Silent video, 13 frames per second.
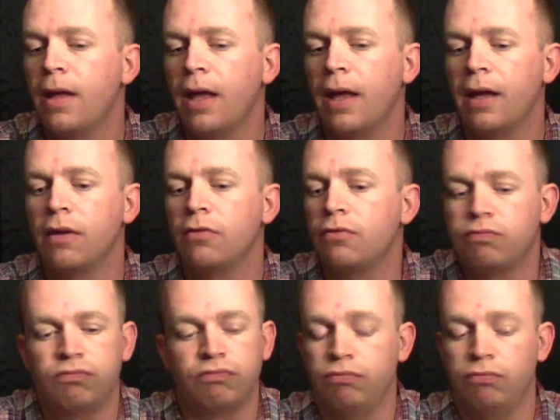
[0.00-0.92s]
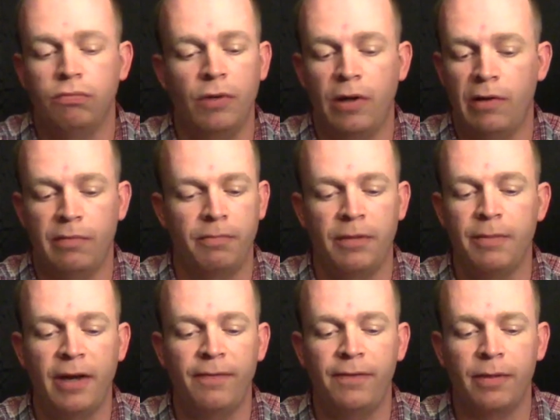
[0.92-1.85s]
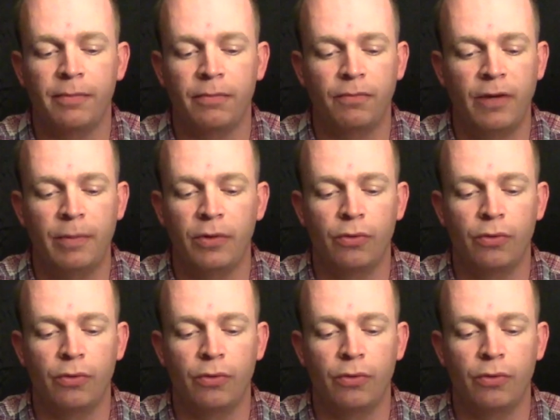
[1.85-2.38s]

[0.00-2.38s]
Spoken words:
And me and my family